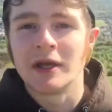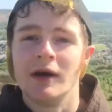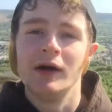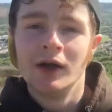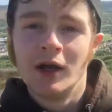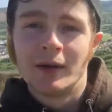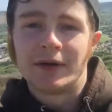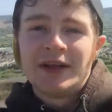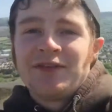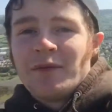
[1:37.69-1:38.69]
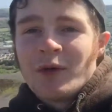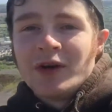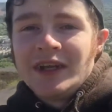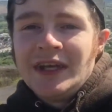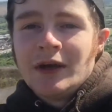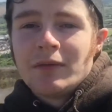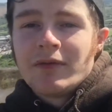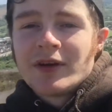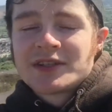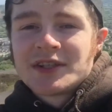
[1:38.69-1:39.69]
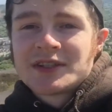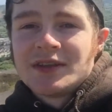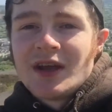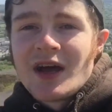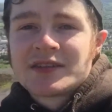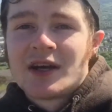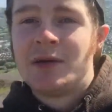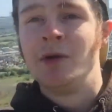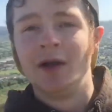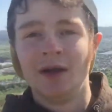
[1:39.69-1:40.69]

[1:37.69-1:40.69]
But Ethan weren't here with us this last time.